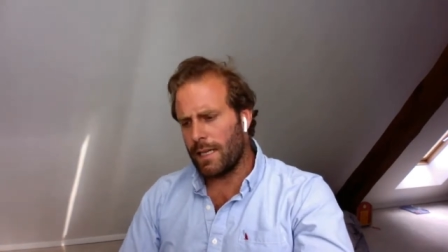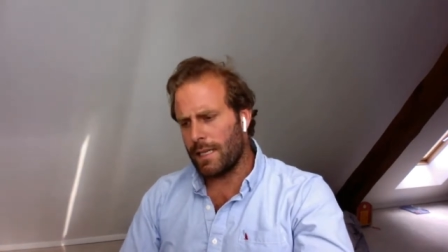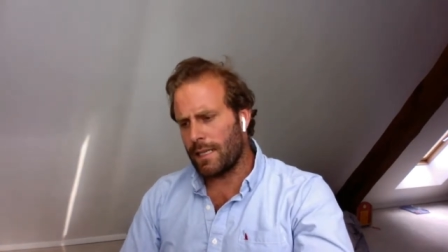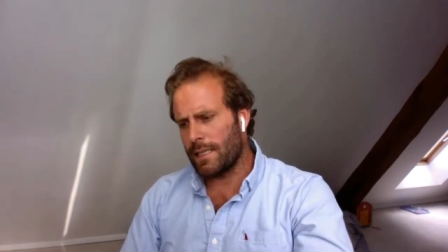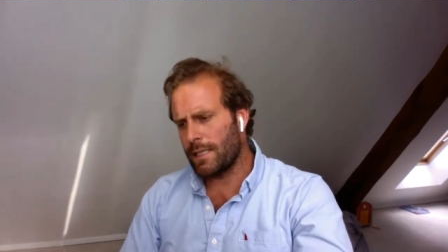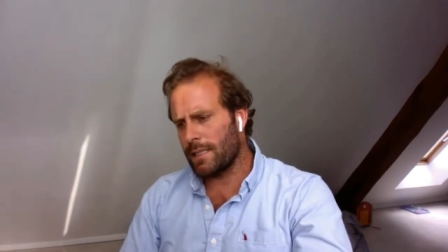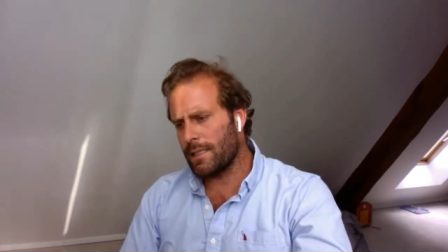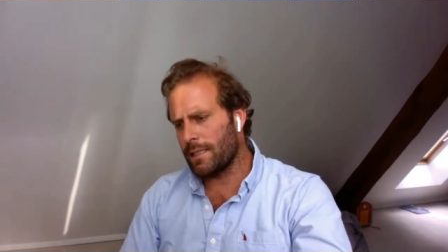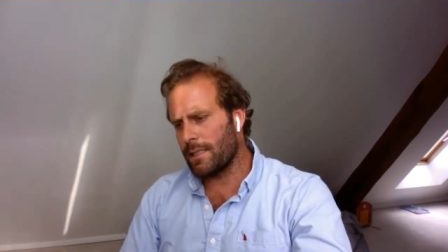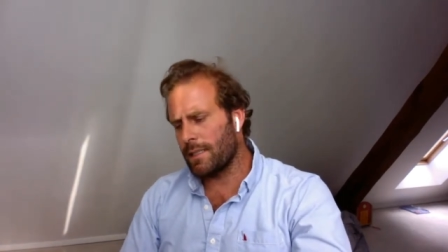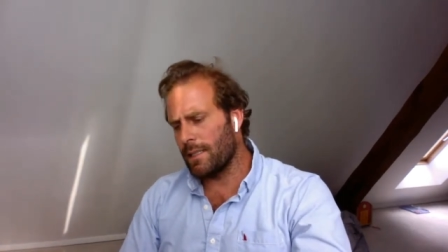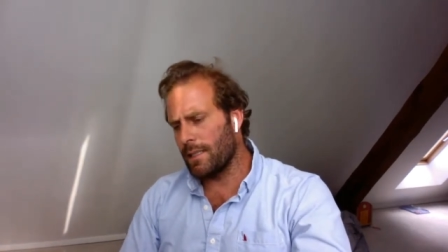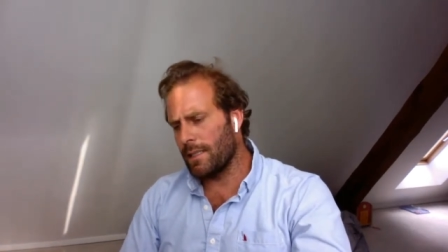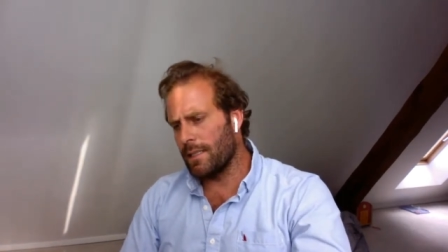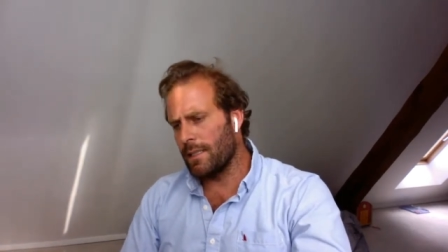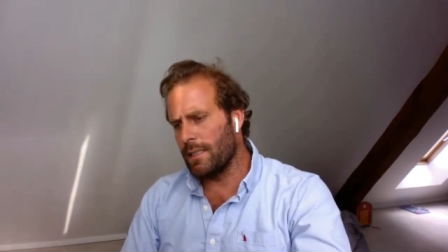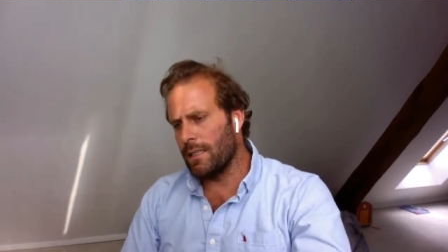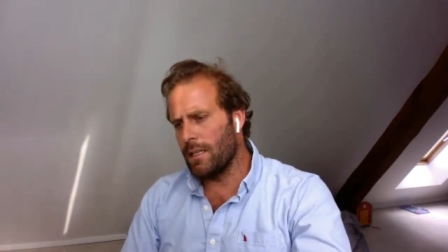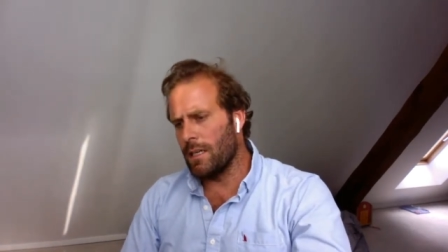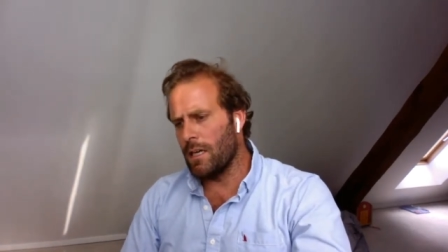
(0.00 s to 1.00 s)
like
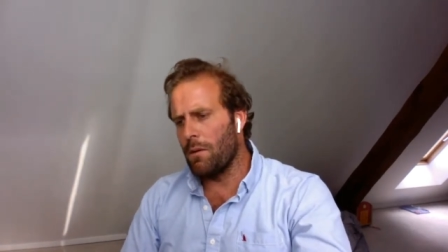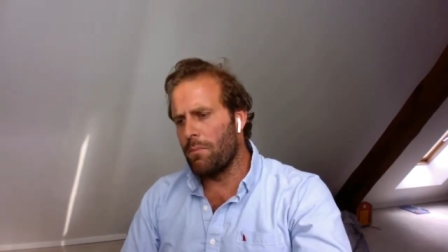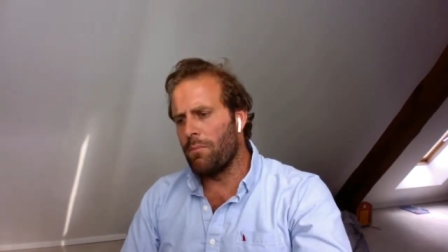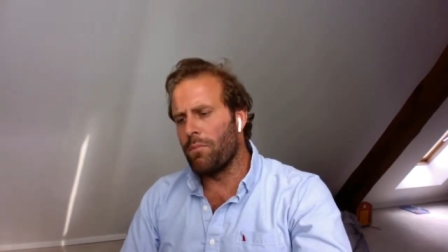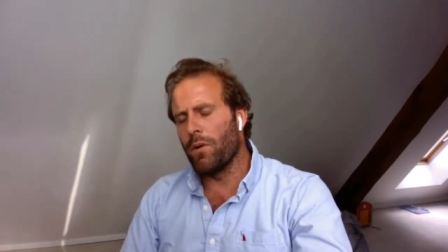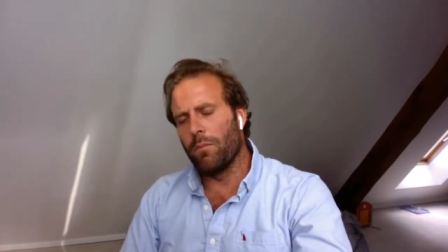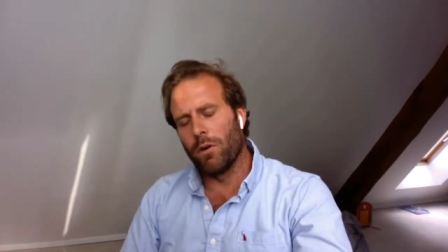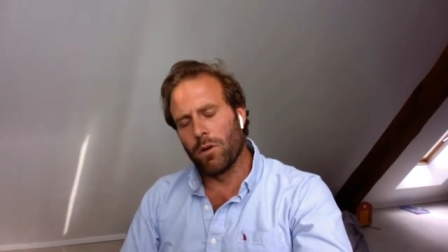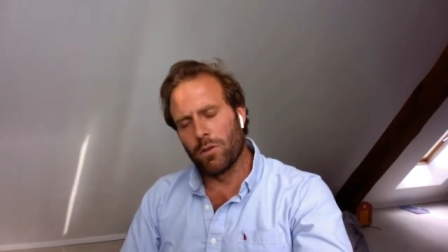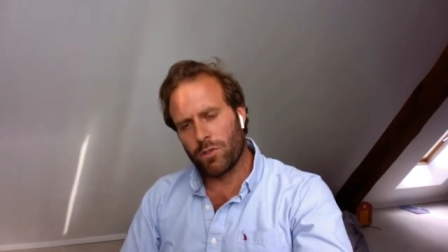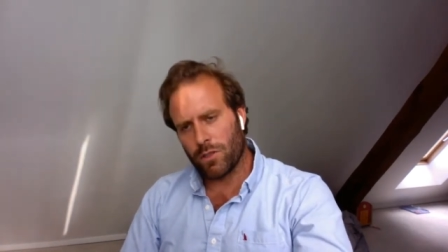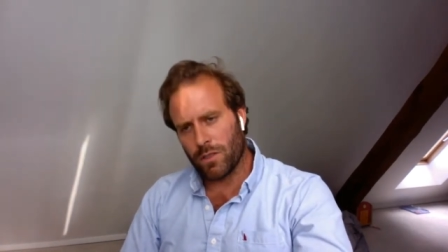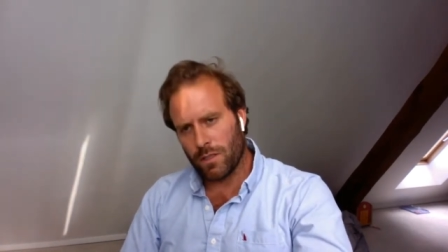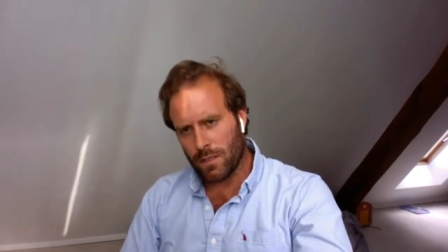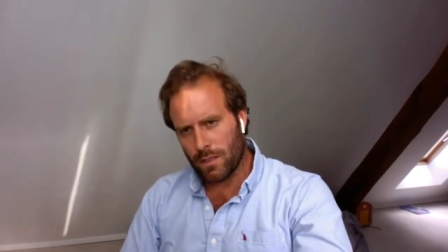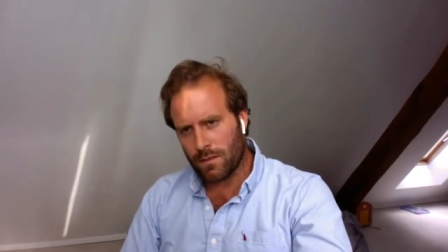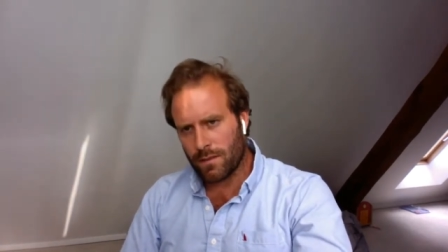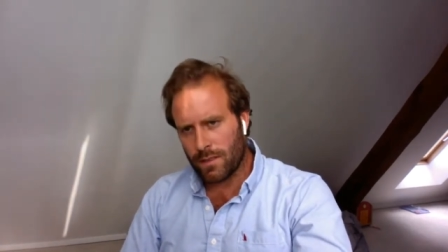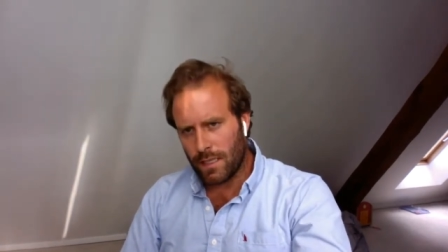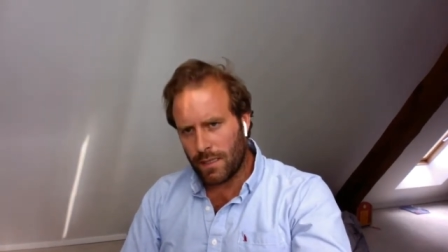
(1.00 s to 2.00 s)

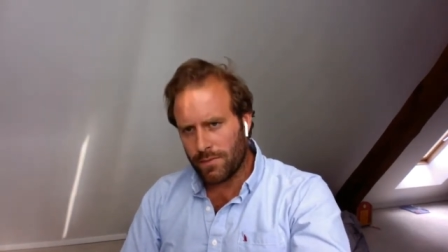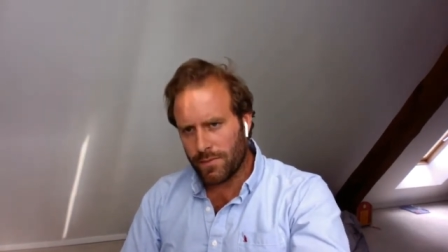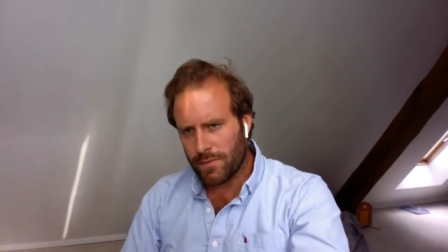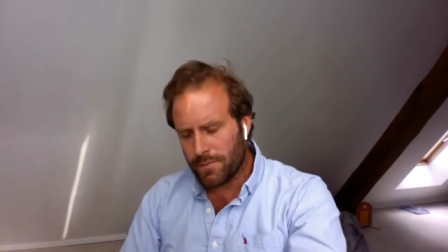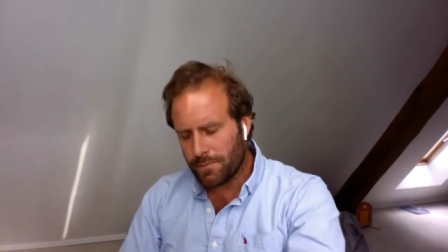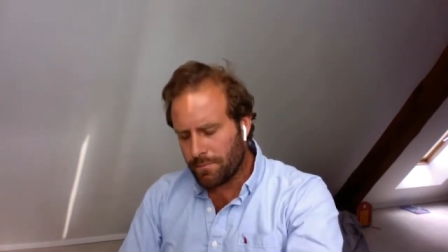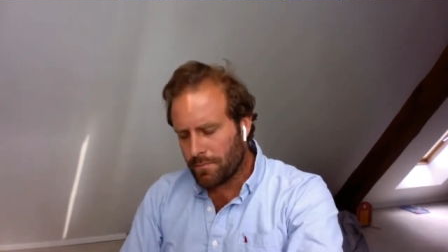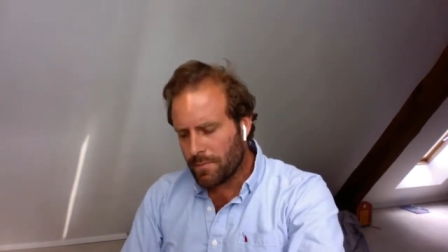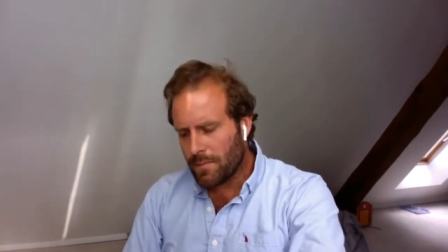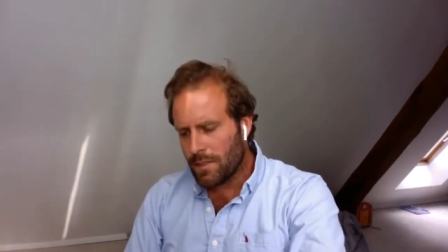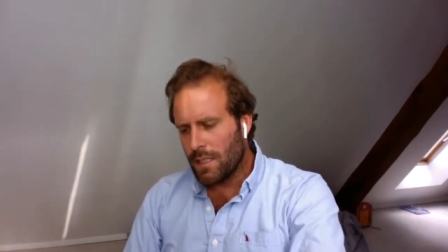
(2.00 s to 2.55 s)
promotional stuff.